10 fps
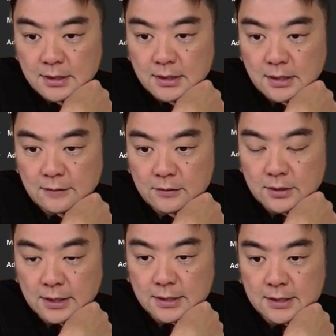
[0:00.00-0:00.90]
Have a
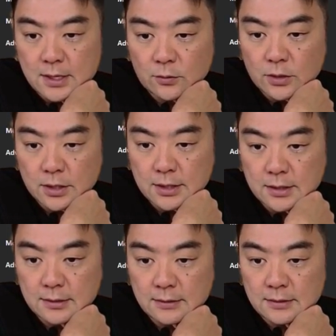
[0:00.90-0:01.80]
look at
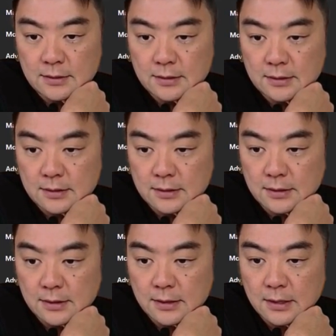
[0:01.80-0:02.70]
networking.
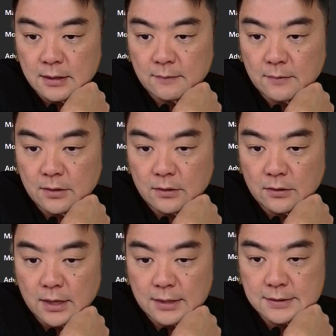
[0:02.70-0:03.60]
All
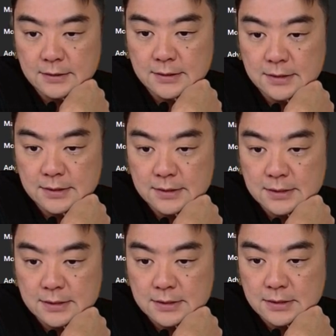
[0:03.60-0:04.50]
right, so this
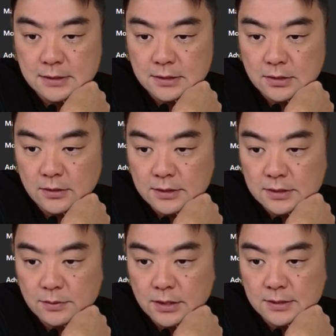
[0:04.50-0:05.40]
is going to
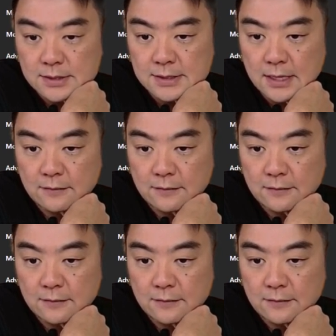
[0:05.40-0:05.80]
be on the same